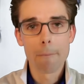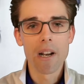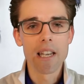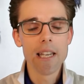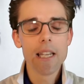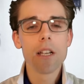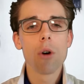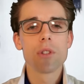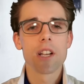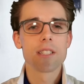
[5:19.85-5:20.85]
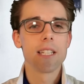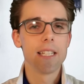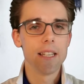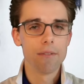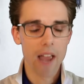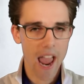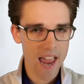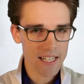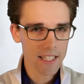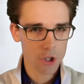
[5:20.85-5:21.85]
But Nico doesn't give
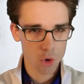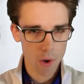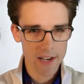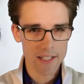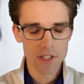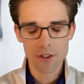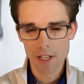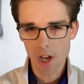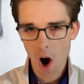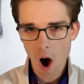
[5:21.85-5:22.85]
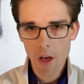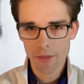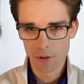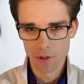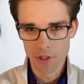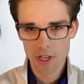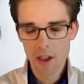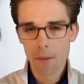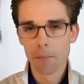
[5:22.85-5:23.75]
any credit to the authors